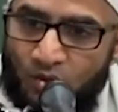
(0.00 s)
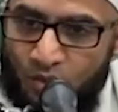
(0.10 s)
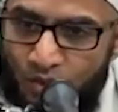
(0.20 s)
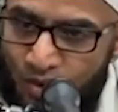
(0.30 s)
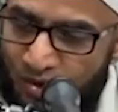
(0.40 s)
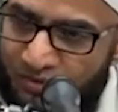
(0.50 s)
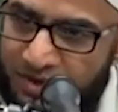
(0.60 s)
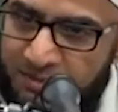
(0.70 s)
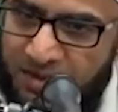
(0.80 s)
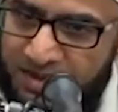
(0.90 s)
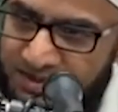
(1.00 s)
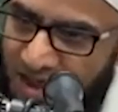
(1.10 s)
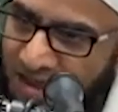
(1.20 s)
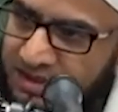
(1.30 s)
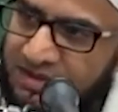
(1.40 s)
All of
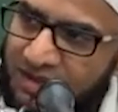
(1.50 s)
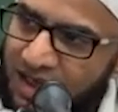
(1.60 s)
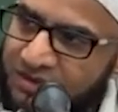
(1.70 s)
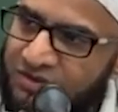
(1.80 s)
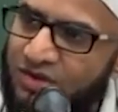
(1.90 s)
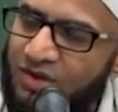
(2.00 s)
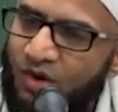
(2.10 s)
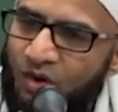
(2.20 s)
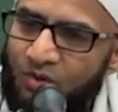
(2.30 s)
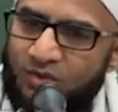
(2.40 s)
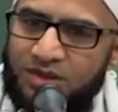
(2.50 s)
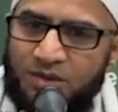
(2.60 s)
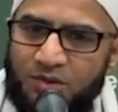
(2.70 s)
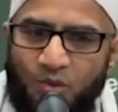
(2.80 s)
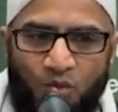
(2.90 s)
ibadat is actually
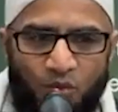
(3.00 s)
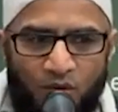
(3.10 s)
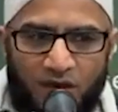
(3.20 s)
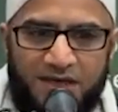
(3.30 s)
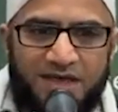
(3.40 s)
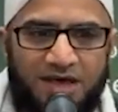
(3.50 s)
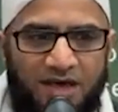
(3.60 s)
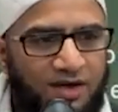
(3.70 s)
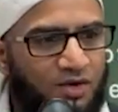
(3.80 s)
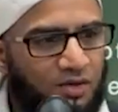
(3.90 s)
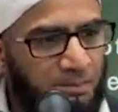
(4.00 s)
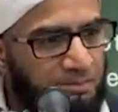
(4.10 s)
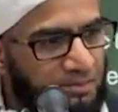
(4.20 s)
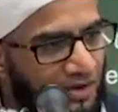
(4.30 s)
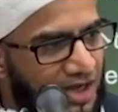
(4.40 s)
only one
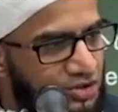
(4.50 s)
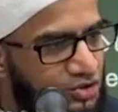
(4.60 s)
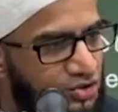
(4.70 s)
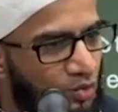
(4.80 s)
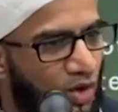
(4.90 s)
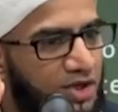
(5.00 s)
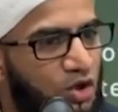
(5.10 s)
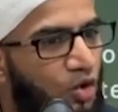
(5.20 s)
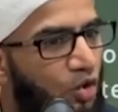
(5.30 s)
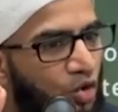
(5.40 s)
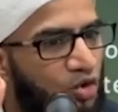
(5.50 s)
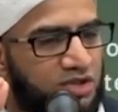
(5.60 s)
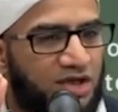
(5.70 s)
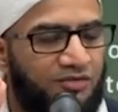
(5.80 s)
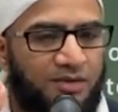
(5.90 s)
branch, one
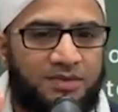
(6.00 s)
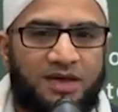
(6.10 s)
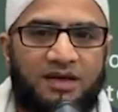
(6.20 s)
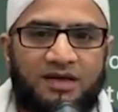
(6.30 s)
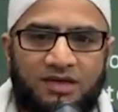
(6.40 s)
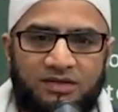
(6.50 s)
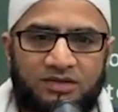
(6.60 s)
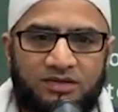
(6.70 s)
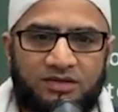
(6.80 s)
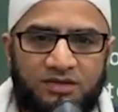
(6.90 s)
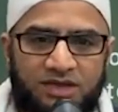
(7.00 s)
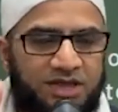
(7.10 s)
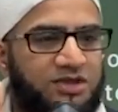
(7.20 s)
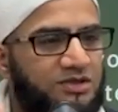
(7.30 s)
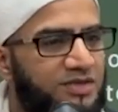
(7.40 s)
quarter from the
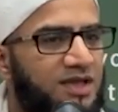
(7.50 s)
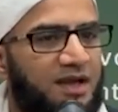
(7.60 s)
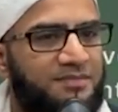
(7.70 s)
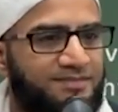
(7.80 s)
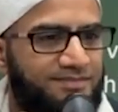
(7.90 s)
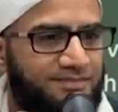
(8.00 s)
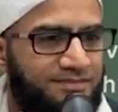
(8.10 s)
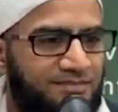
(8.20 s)
teachings of Islam.